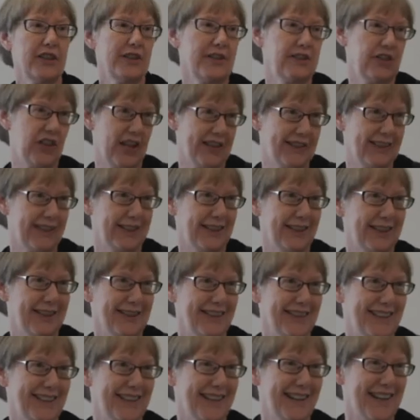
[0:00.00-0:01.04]
as
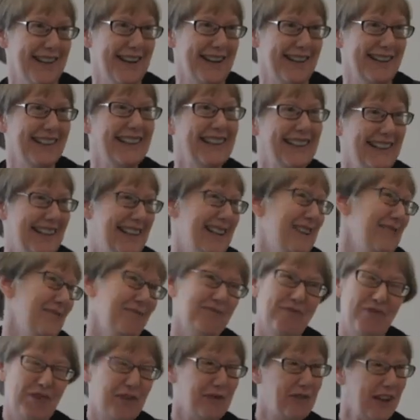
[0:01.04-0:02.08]
Jessica's uh,
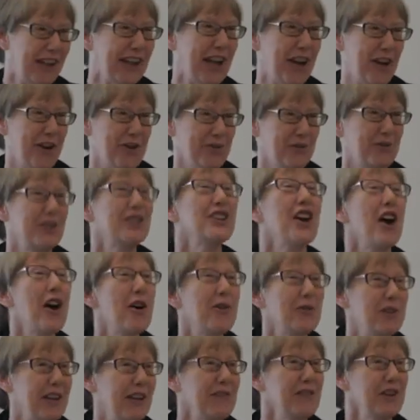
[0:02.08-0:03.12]
video
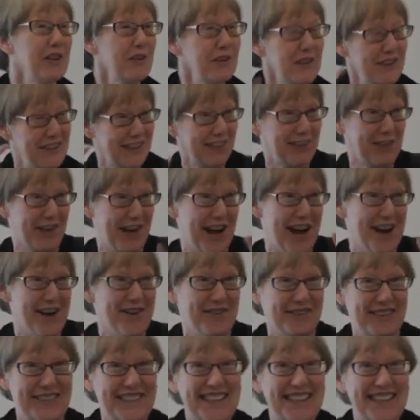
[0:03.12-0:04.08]
showed, even if it's a ground